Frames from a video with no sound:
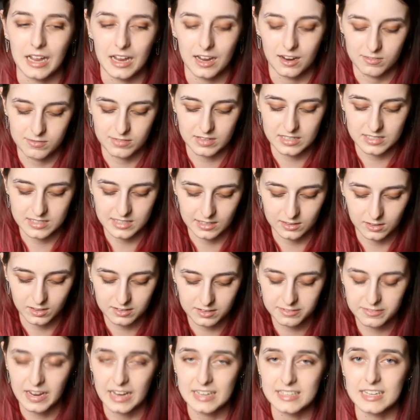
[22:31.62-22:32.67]
to have these. They
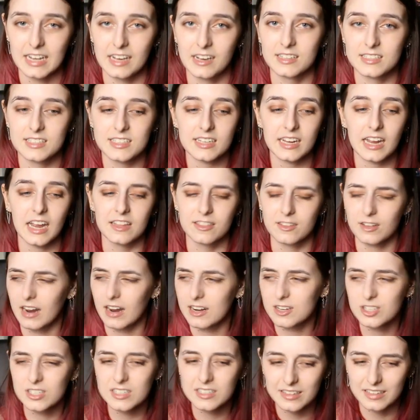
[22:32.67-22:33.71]
look fantastic and they're
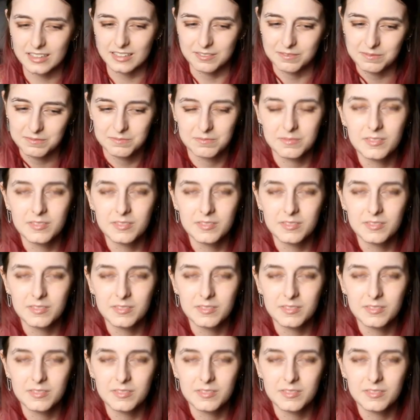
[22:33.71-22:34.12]
actually like,